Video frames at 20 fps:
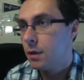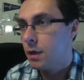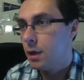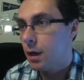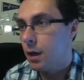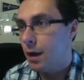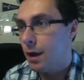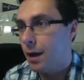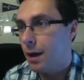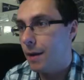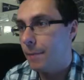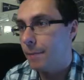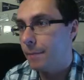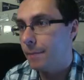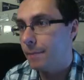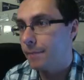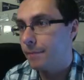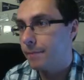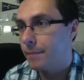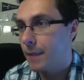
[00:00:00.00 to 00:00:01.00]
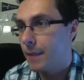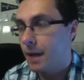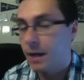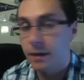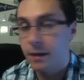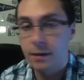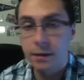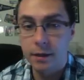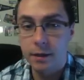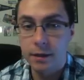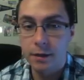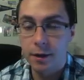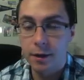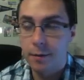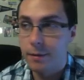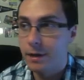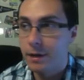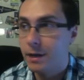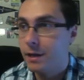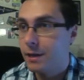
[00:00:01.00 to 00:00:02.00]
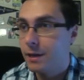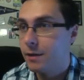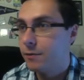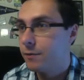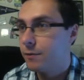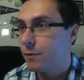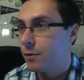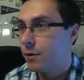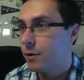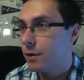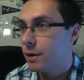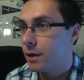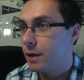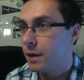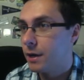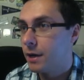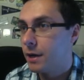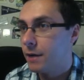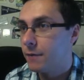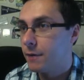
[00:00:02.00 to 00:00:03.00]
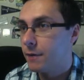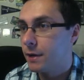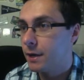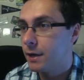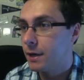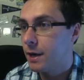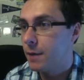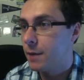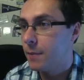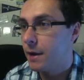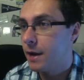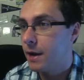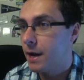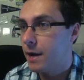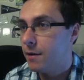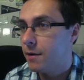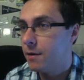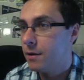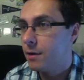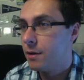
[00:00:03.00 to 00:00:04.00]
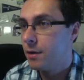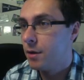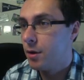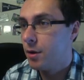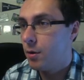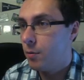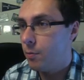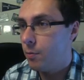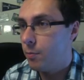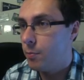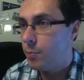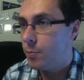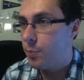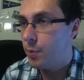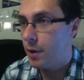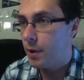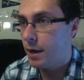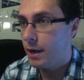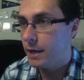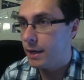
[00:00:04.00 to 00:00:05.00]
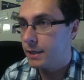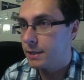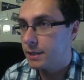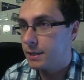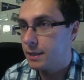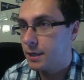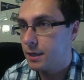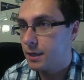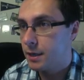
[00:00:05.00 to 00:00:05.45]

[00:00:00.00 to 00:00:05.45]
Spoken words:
And you could call me an idiot for not figuring it out by now. But